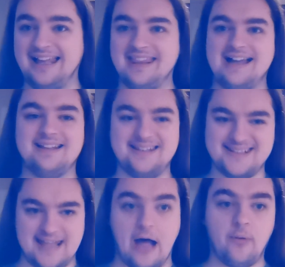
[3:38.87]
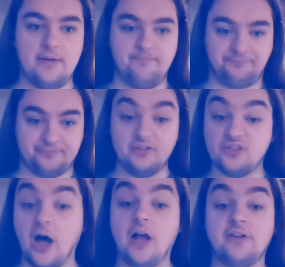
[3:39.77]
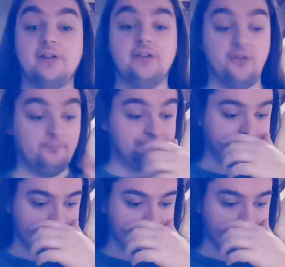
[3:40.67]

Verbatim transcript: like that sour tartiness.